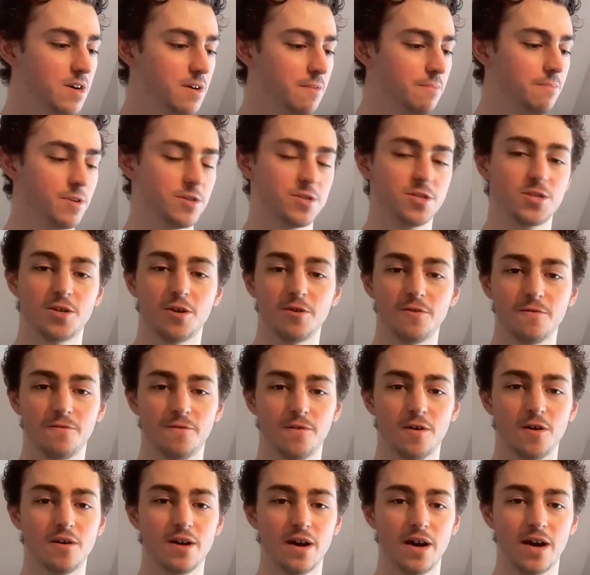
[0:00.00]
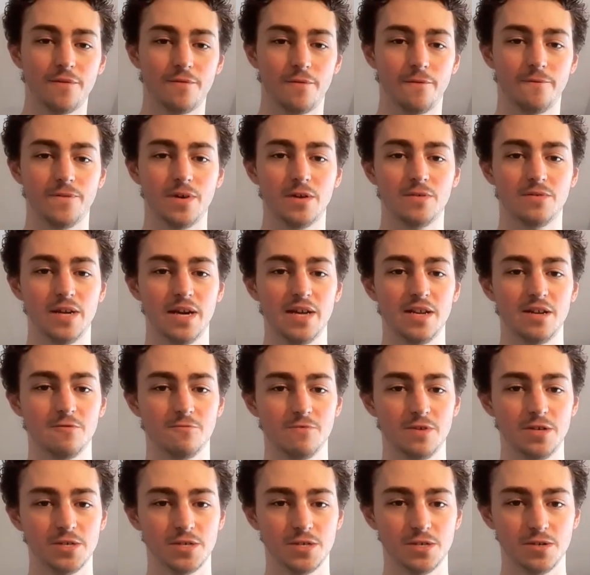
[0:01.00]
but so far I haven't found any
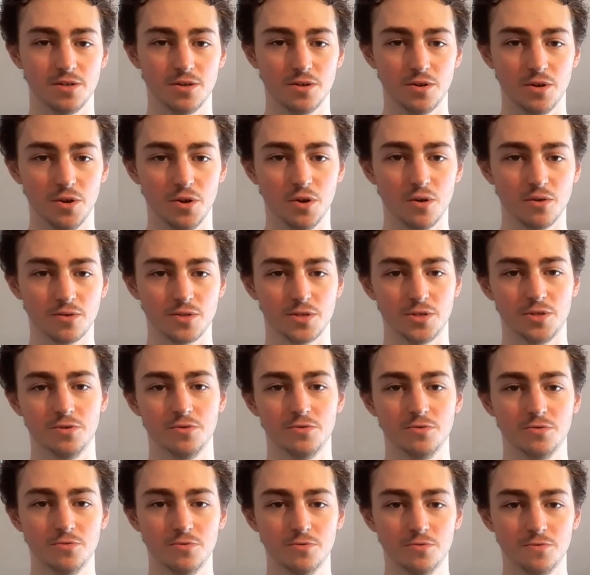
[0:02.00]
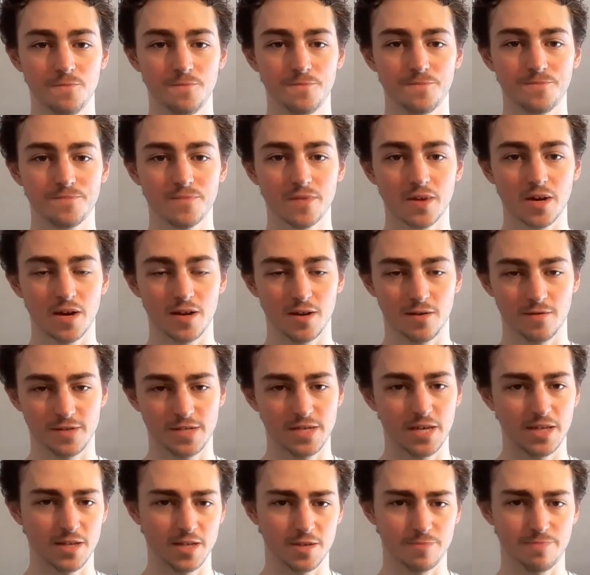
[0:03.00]
reason not to kind of
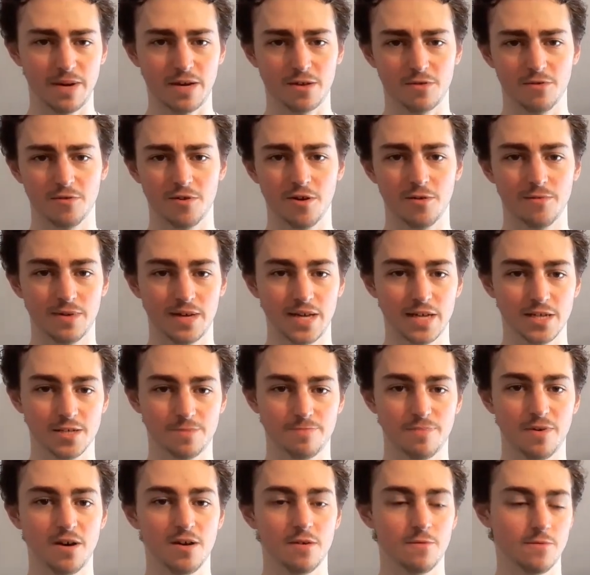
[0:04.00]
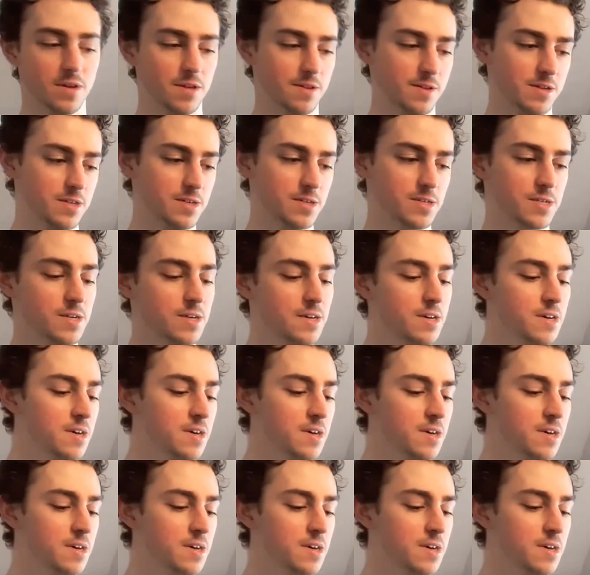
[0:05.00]
send this back or go against buying one of these.